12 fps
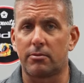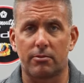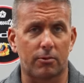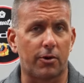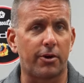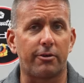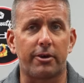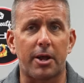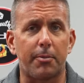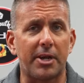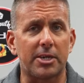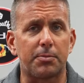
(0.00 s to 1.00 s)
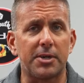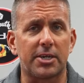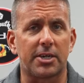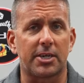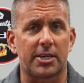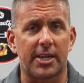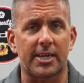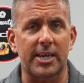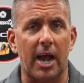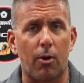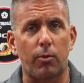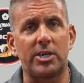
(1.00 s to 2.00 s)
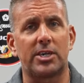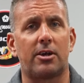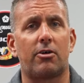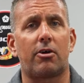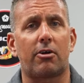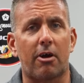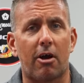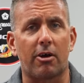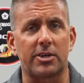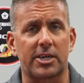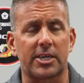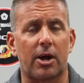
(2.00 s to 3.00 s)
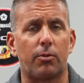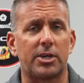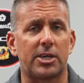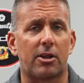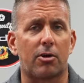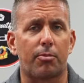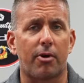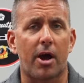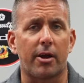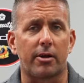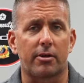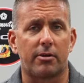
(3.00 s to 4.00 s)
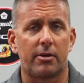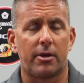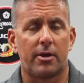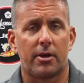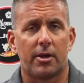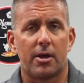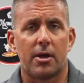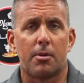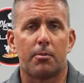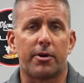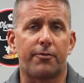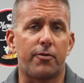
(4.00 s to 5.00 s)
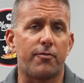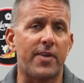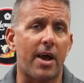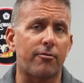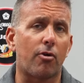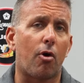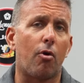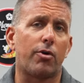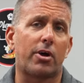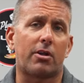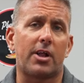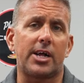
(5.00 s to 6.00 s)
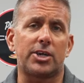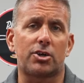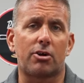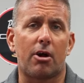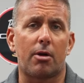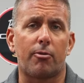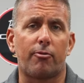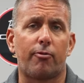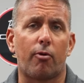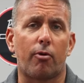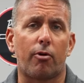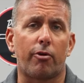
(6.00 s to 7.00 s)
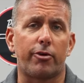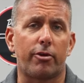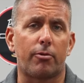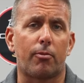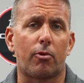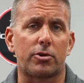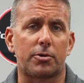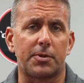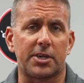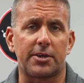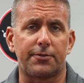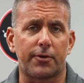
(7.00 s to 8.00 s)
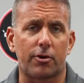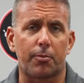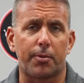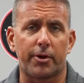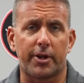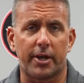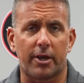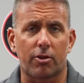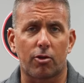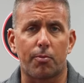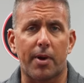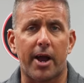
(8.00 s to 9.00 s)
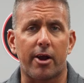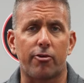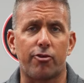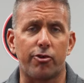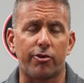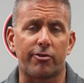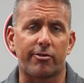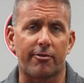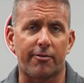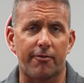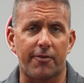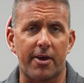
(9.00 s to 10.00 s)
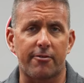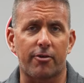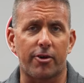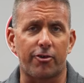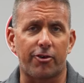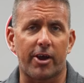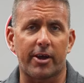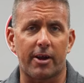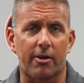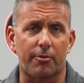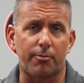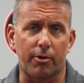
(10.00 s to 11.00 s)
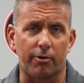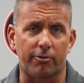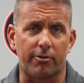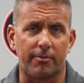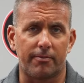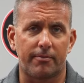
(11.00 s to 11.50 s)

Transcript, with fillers: we're an internet-based business and that's how we sell our cars. That's how we sell our product. But if you've never owned a classic car before or you're a more specific or particular buyer, do yourself a favor and check it out in person.